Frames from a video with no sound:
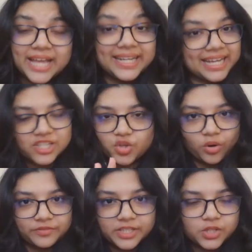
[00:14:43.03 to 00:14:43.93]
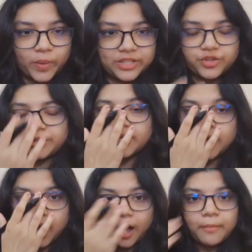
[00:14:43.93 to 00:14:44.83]
let's solve this question.
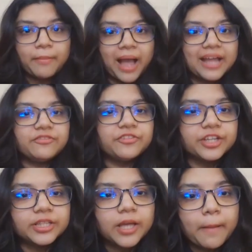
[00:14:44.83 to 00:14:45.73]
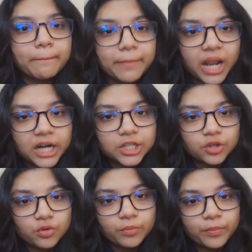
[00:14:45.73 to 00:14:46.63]
A man with blood
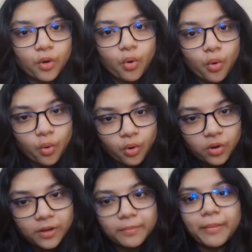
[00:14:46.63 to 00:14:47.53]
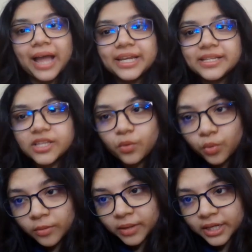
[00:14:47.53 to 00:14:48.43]
group O marries a
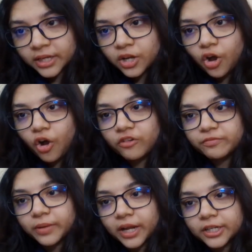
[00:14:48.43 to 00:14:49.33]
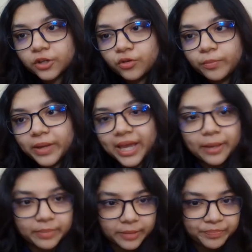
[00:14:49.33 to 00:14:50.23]
woman of blood group
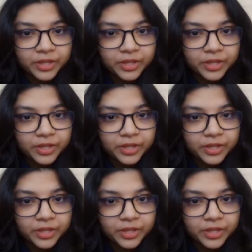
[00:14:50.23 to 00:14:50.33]
AB.